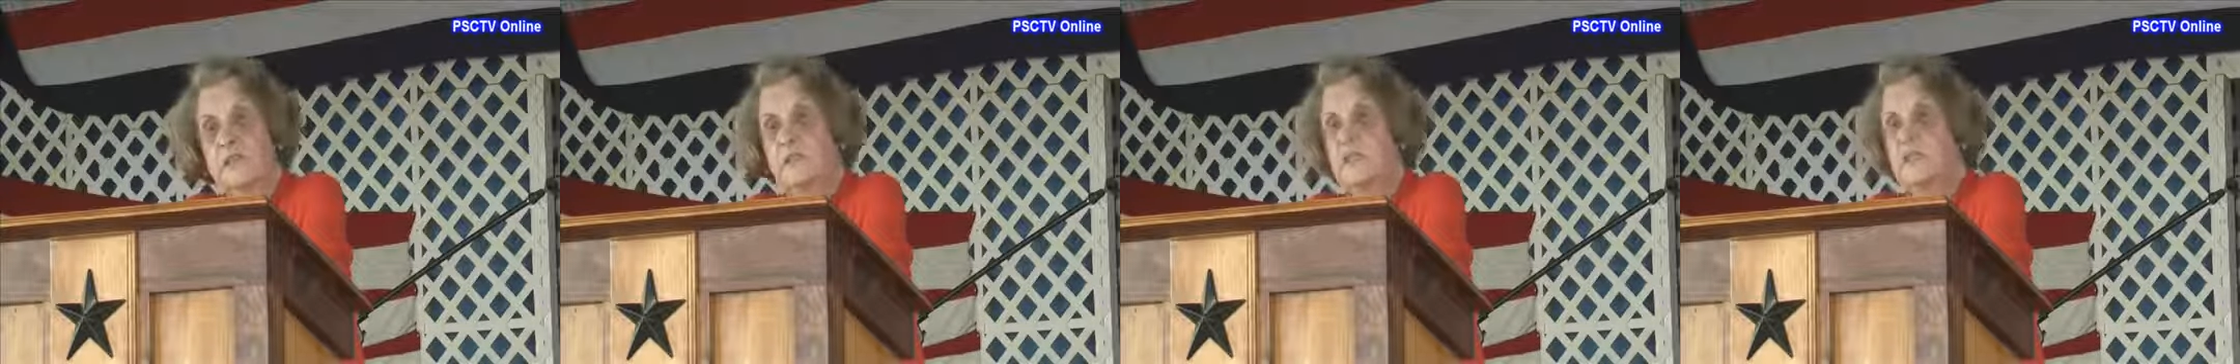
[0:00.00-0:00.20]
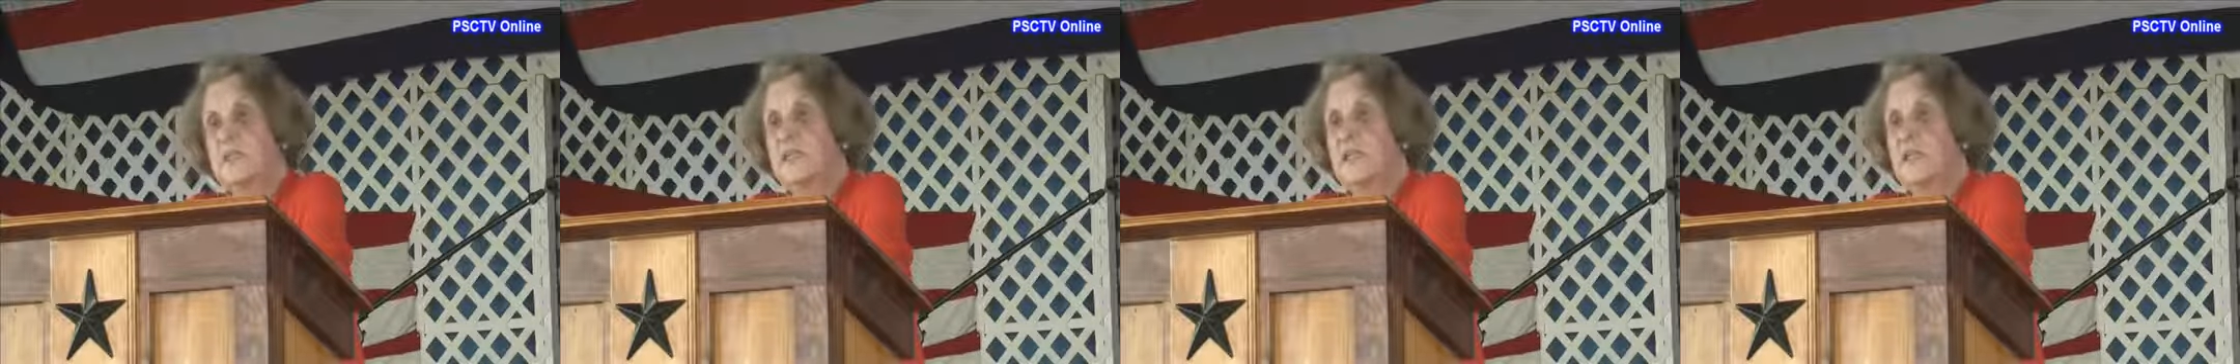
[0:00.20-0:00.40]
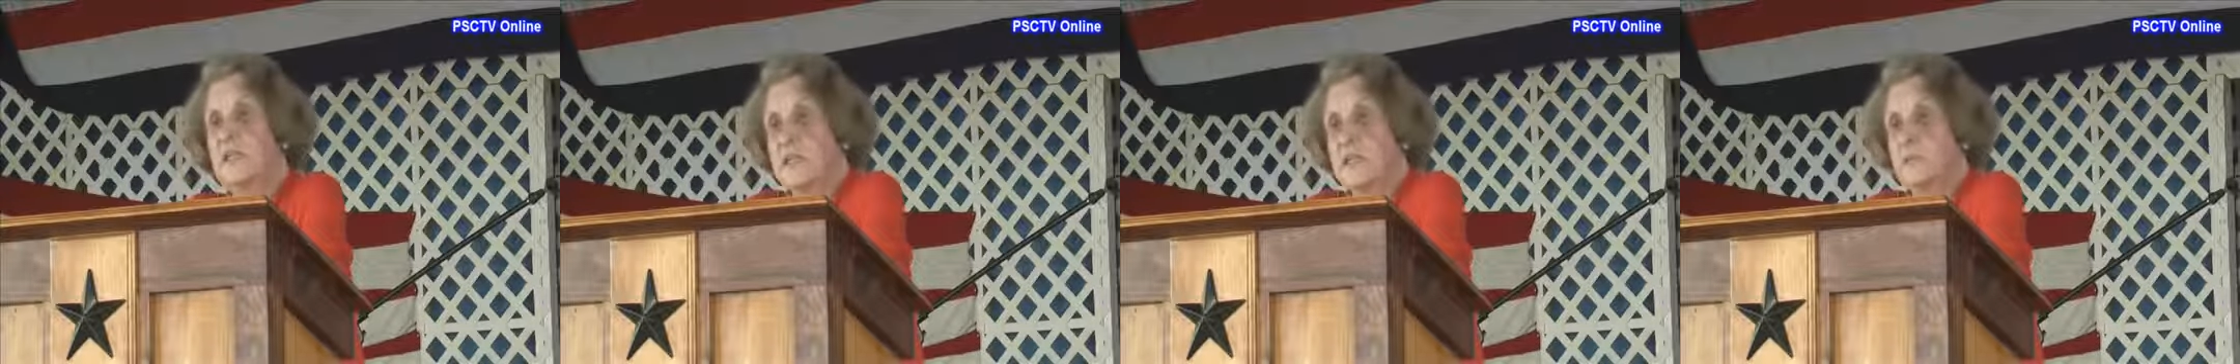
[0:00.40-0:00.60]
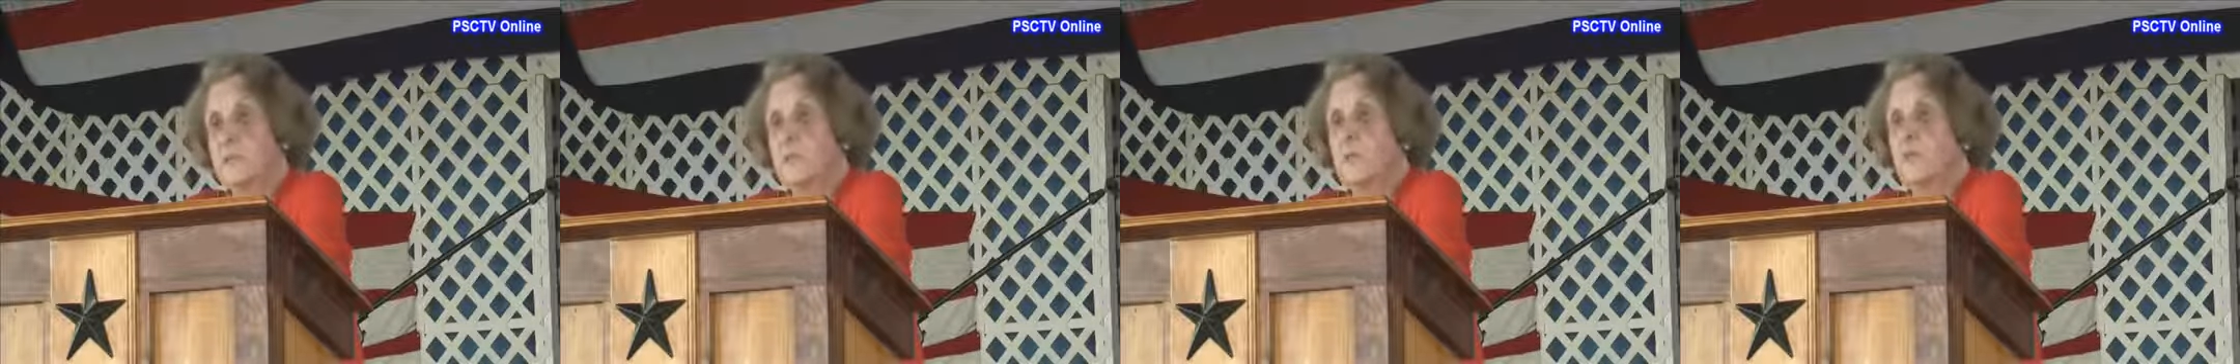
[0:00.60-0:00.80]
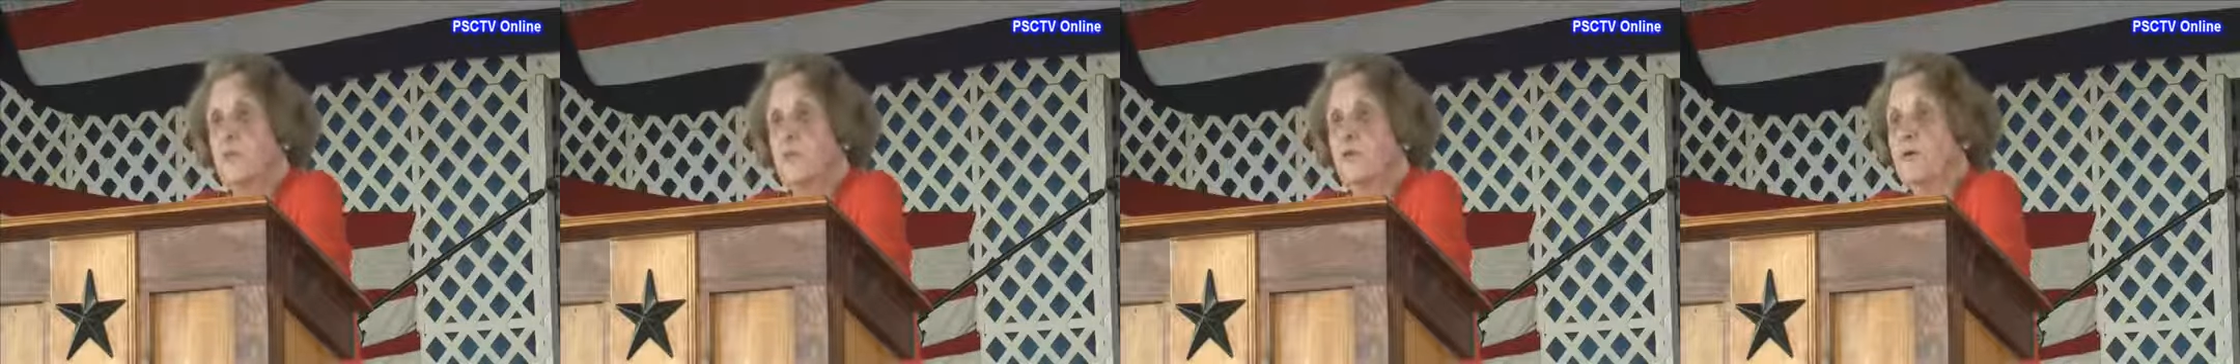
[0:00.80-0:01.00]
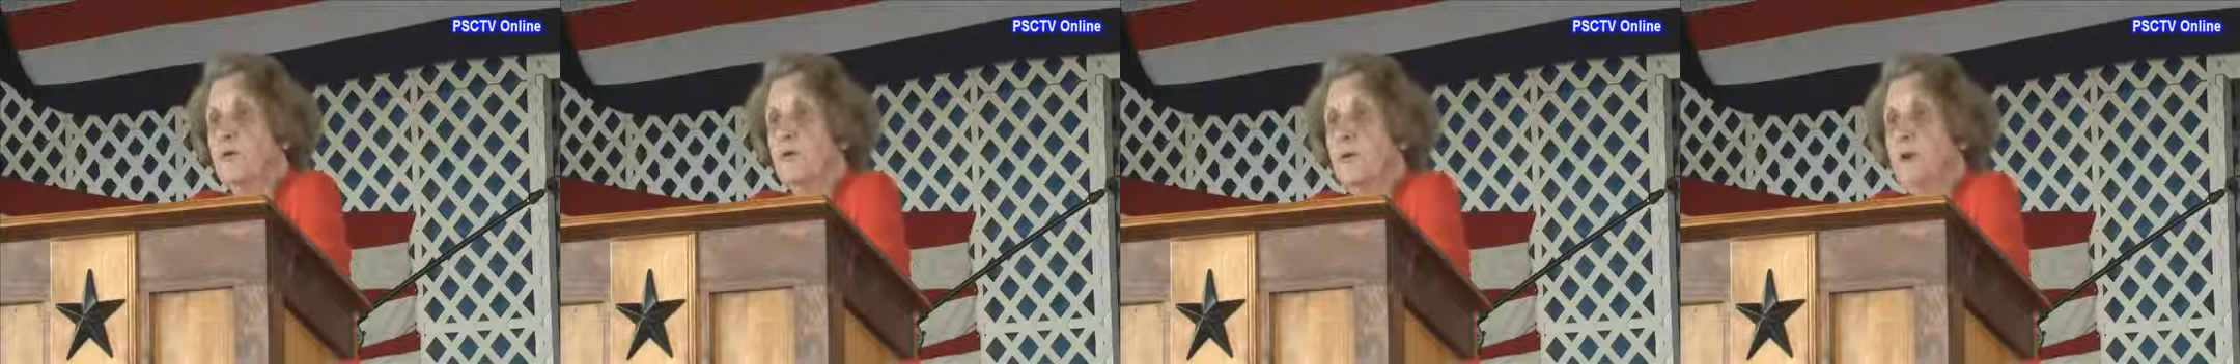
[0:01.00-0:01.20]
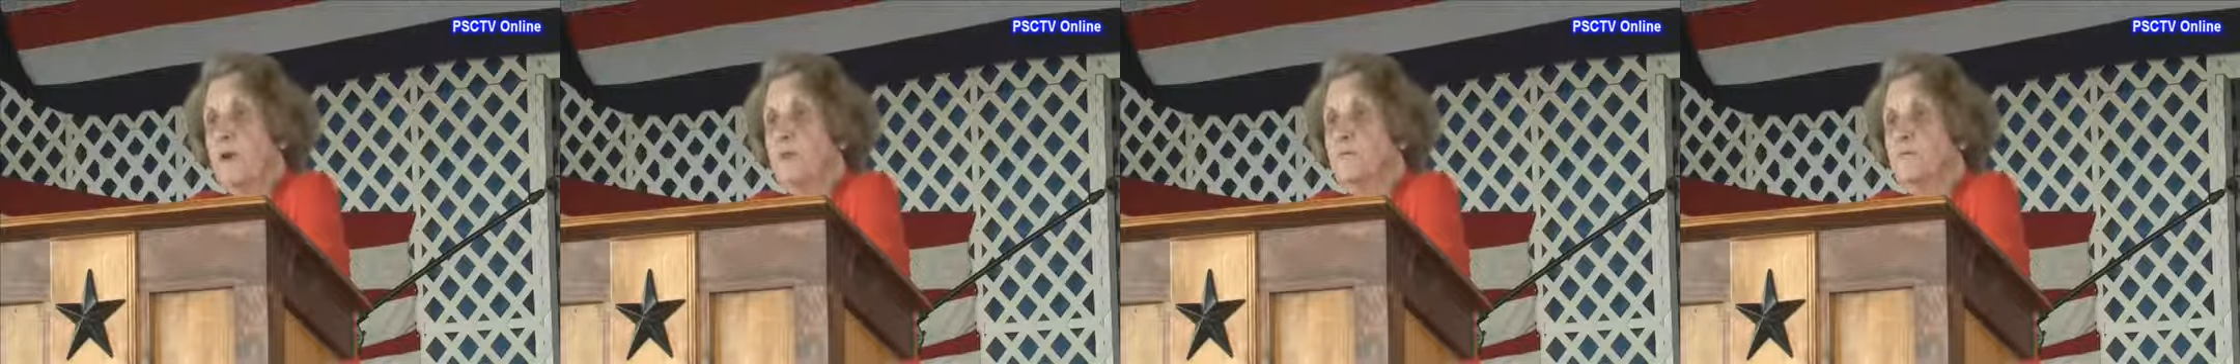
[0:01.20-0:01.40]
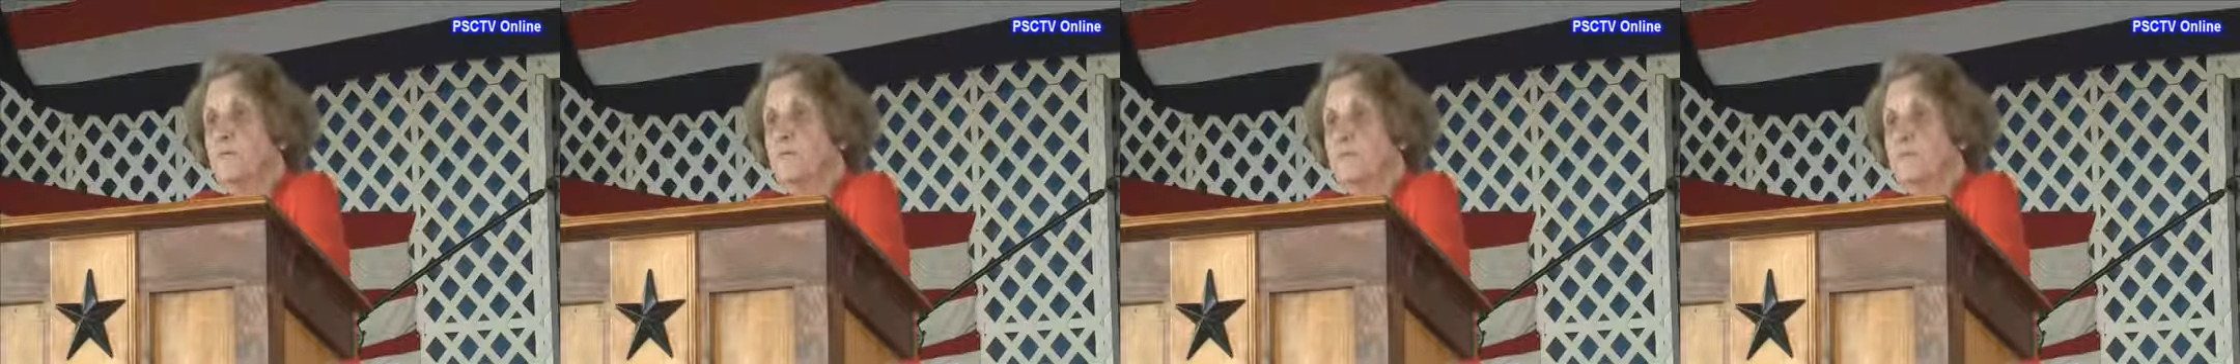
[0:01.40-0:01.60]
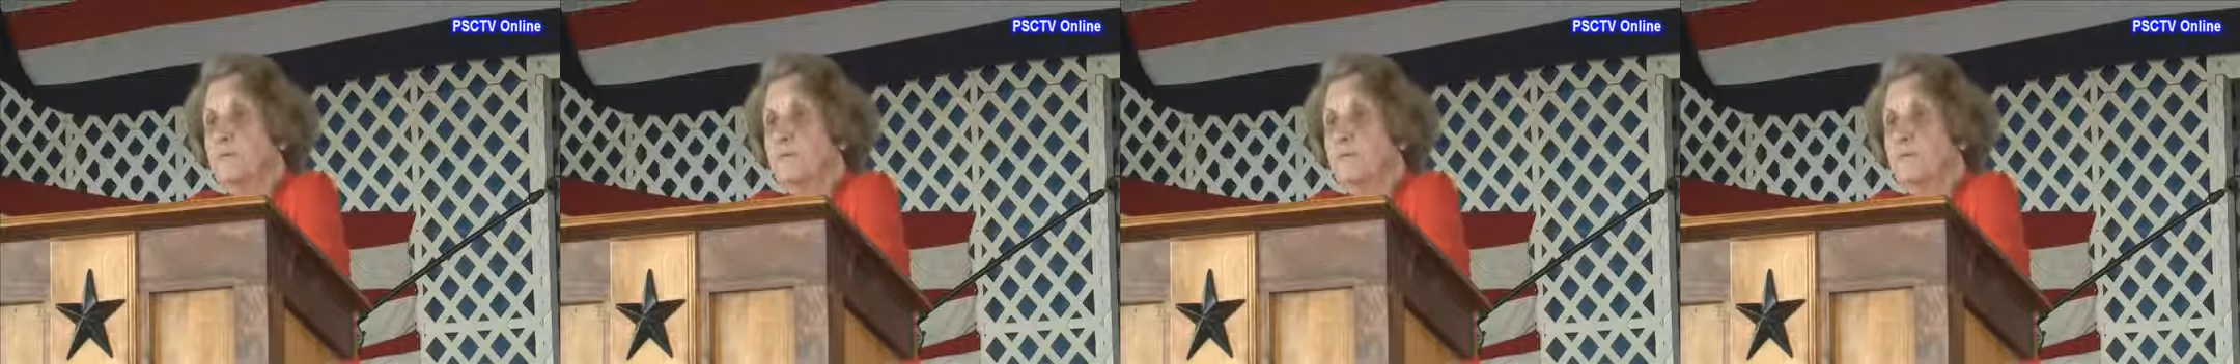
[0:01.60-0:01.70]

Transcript: the snitch program.